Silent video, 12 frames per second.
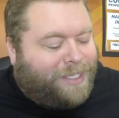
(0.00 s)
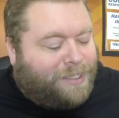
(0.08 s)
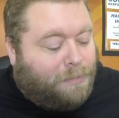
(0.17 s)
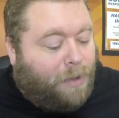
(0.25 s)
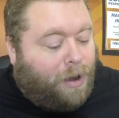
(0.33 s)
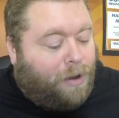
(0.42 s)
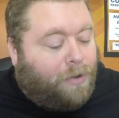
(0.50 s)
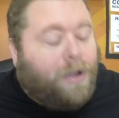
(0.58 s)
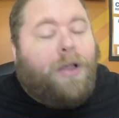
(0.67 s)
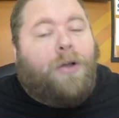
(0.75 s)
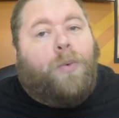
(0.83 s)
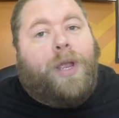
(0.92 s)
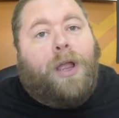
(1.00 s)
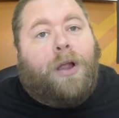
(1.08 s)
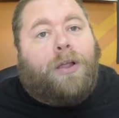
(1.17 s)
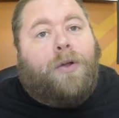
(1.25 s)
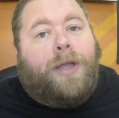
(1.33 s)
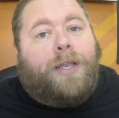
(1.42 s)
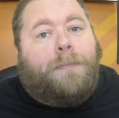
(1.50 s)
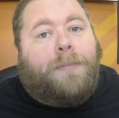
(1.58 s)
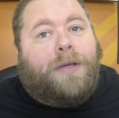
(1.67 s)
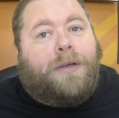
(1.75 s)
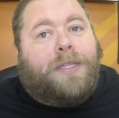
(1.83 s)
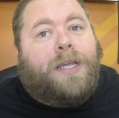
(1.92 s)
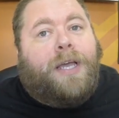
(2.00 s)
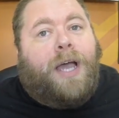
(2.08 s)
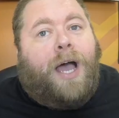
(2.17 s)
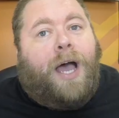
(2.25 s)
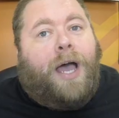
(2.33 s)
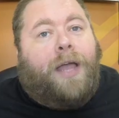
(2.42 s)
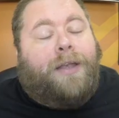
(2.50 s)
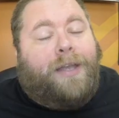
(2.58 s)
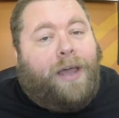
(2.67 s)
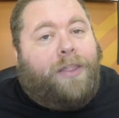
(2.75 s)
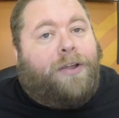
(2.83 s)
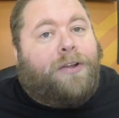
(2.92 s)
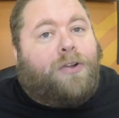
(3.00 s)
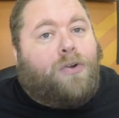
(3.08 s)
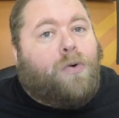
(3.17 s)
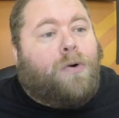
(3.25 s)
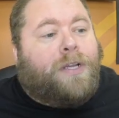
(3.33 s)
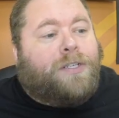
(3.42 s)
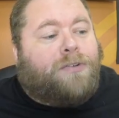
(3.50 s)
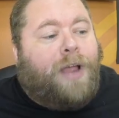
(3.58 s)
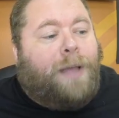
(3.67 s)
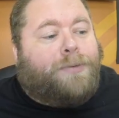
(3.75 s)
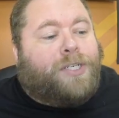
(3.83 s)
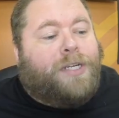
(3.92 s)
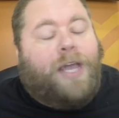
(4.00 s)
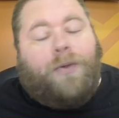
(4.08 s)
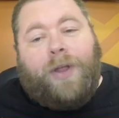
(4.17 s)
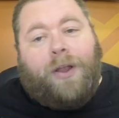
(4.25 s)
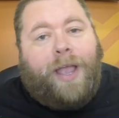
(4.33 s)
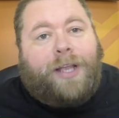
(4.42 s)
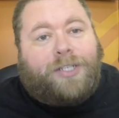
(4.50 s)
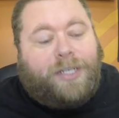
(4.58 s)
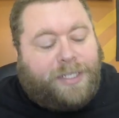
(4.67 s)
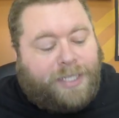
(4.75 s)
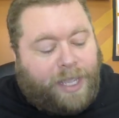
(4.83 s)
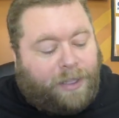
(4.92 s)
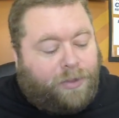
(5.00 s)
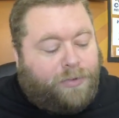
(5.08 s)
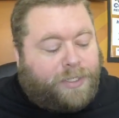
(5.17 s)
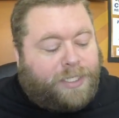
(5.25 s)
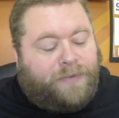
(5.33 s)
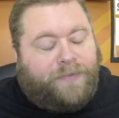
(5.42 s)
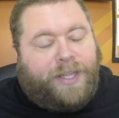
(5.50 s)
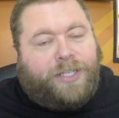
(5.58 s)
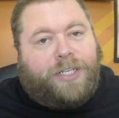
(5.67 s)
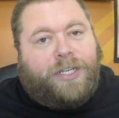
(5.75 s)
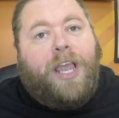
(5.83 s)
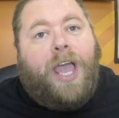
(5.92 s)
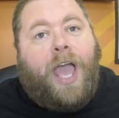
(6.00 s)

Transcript: Tomorrow, we are going to build another cool contraption, and we are actually going to take Luke's invention,